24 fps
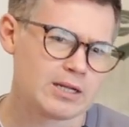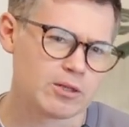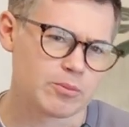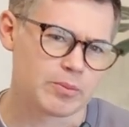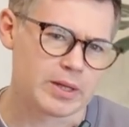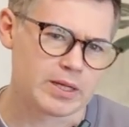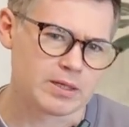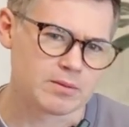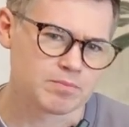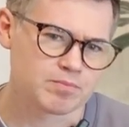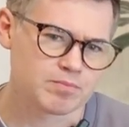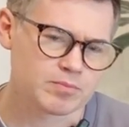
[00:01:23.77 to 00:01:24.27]

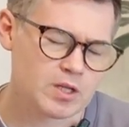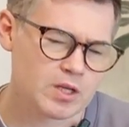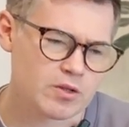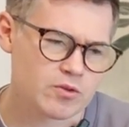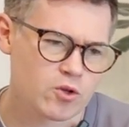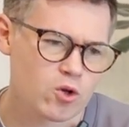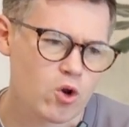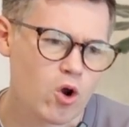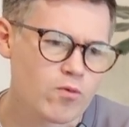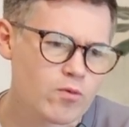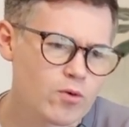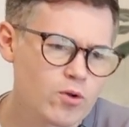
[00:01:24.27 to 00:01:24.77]
bit. The
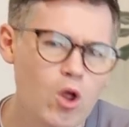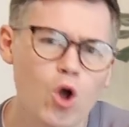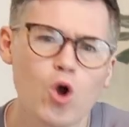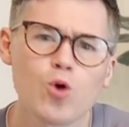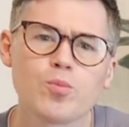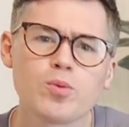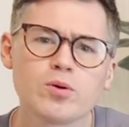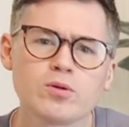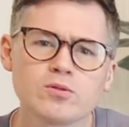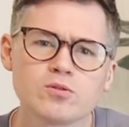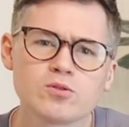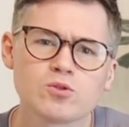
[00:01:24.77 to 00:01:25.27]
novel
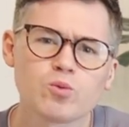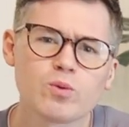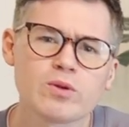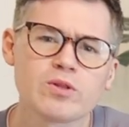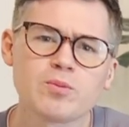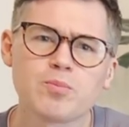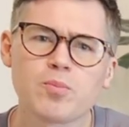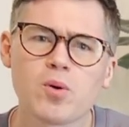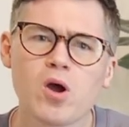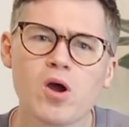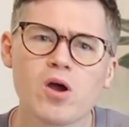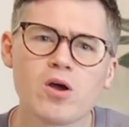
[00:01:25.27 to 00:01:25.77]
opens with the
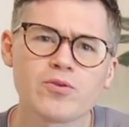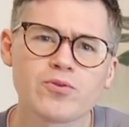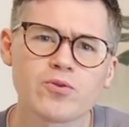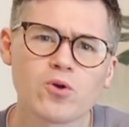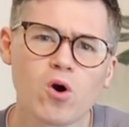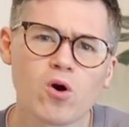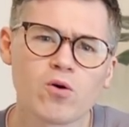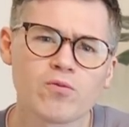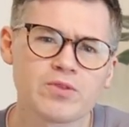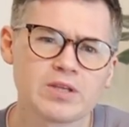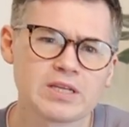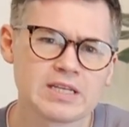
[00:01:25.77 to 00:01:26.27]
birth
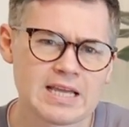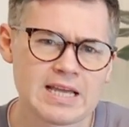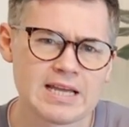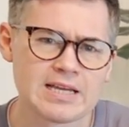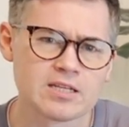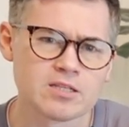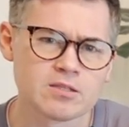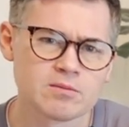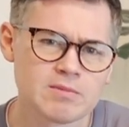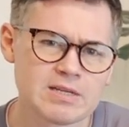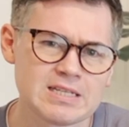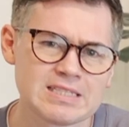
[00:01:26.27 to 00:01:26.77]
of the
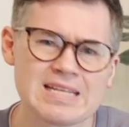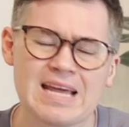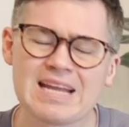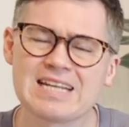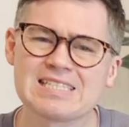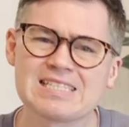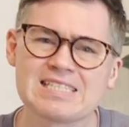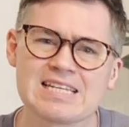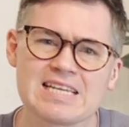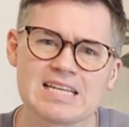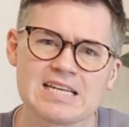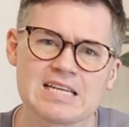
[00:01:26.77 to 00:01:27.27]
Kid in
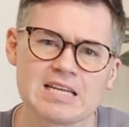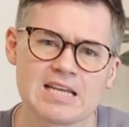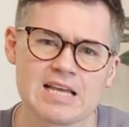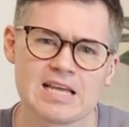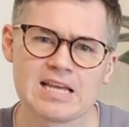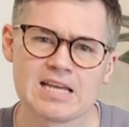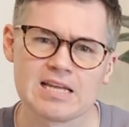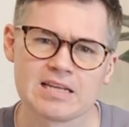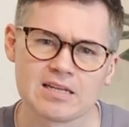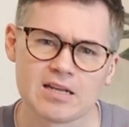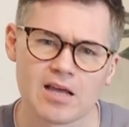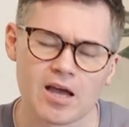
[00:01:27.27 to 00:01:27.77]
Tennessee
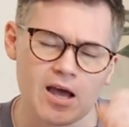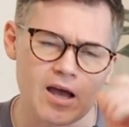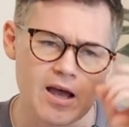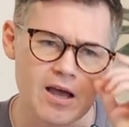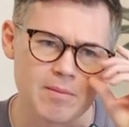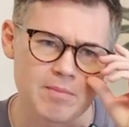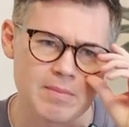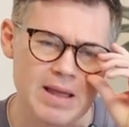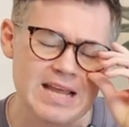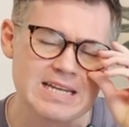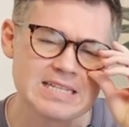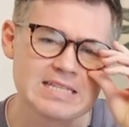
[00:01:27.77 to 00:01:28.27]
in
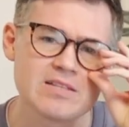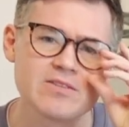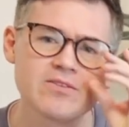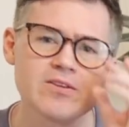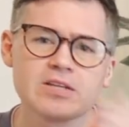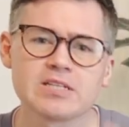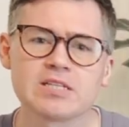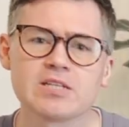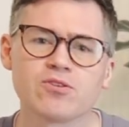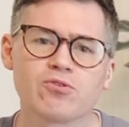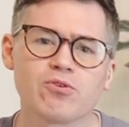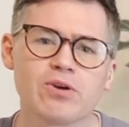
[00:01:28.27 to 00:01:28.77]

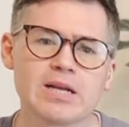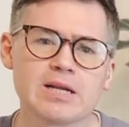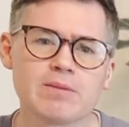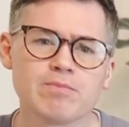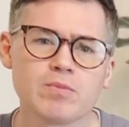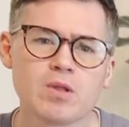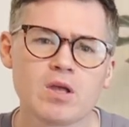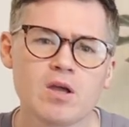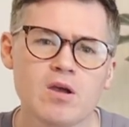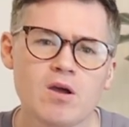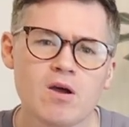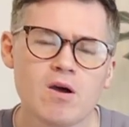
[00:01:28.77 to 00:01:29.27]
1833.
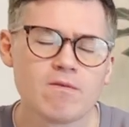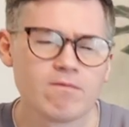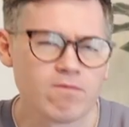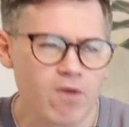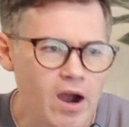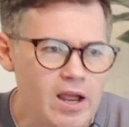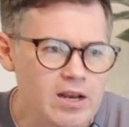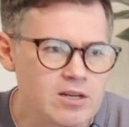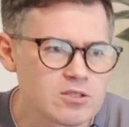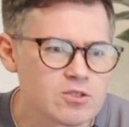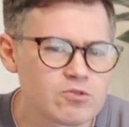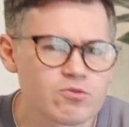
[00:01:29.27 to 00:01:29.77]

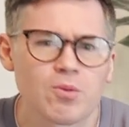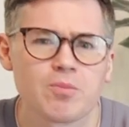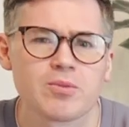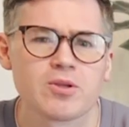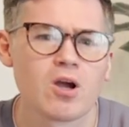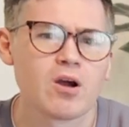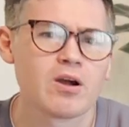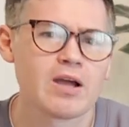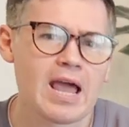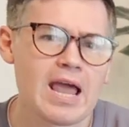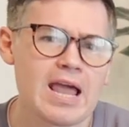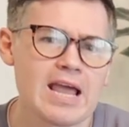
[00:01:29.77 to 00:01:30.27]
Violent from a
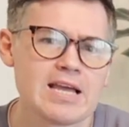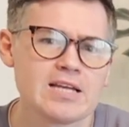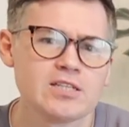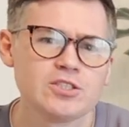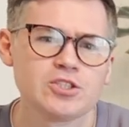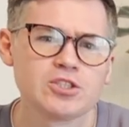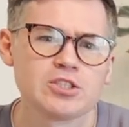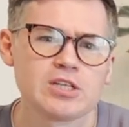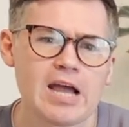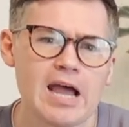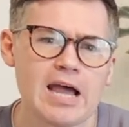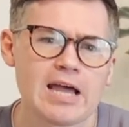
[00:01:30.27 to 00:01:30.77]
young
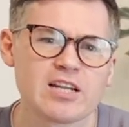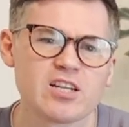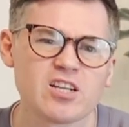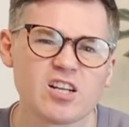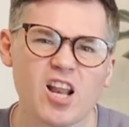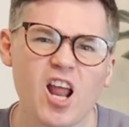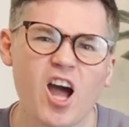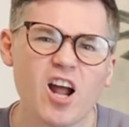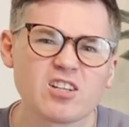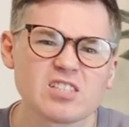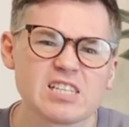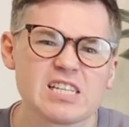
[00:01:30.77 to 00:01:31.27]
age and
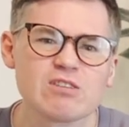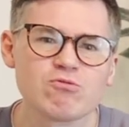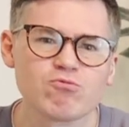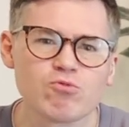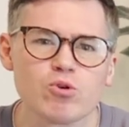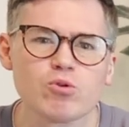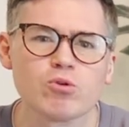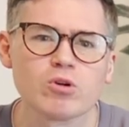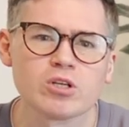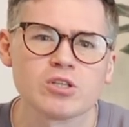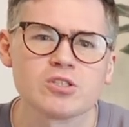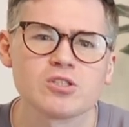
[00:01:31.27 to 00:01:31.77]
largely
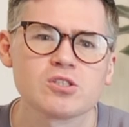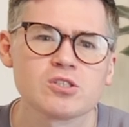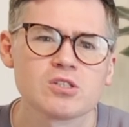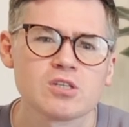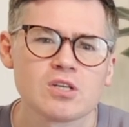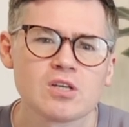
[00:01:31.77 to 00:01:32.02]
rootless,